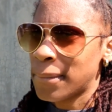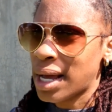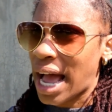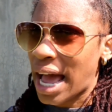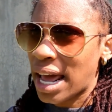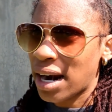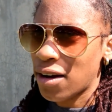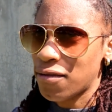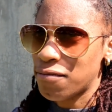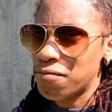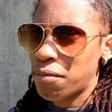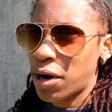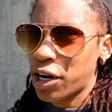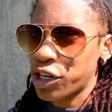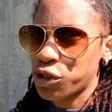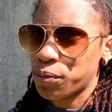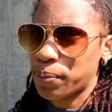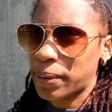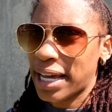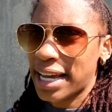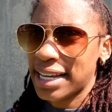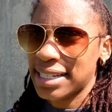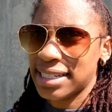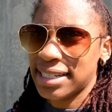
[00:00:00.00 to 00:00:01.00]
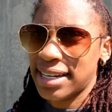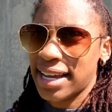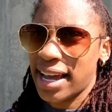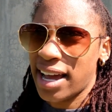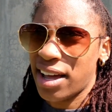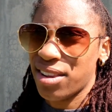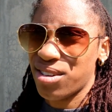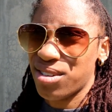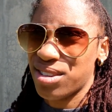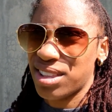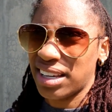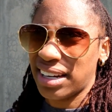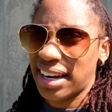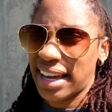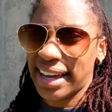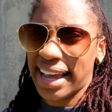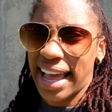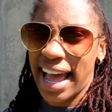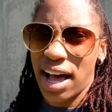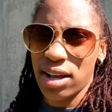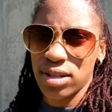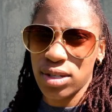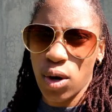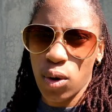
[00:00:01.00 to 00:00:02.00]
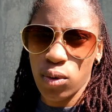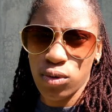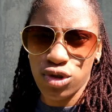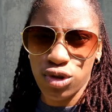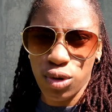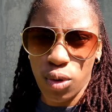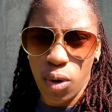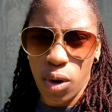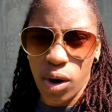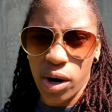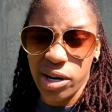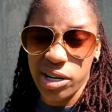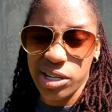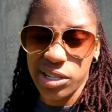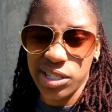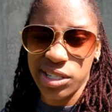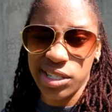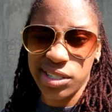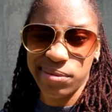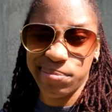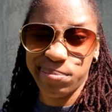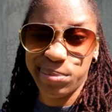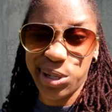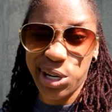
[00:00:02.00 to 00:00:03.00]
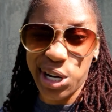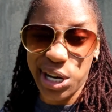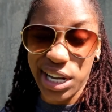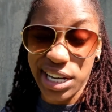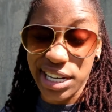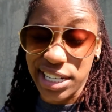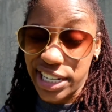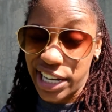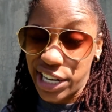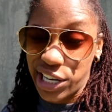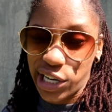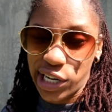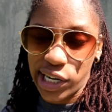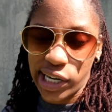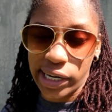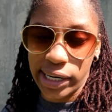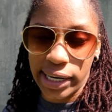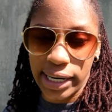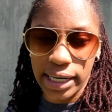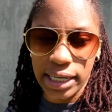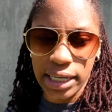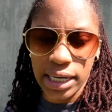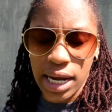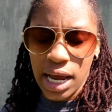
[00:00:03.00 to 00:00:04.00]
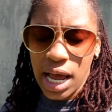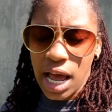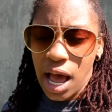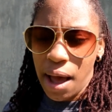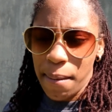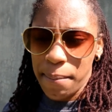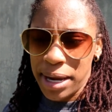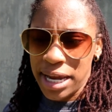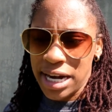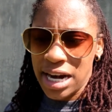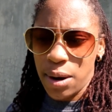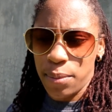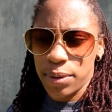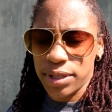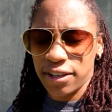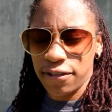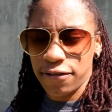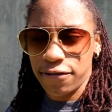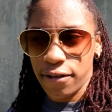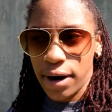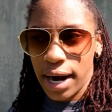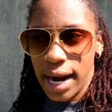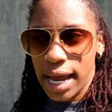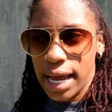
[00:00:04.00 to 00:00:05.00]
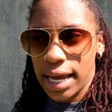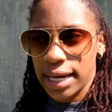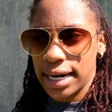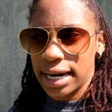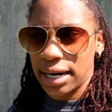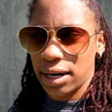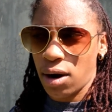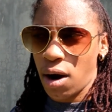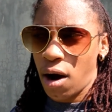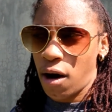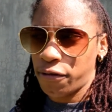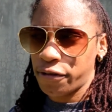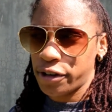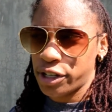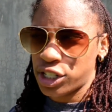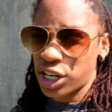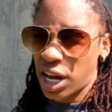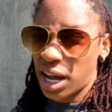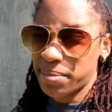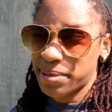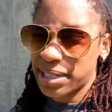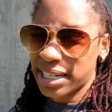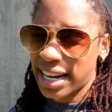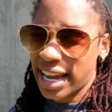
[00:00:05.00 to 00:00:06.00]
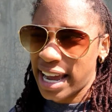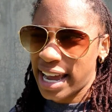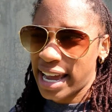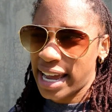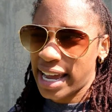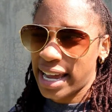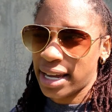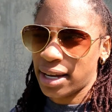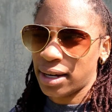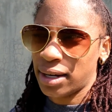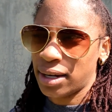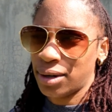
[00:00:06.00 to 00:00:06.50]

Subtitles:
I don't have much planned today other than like household chores, cooking dinner, and I'm meeting up with a friend at a coffee shop today.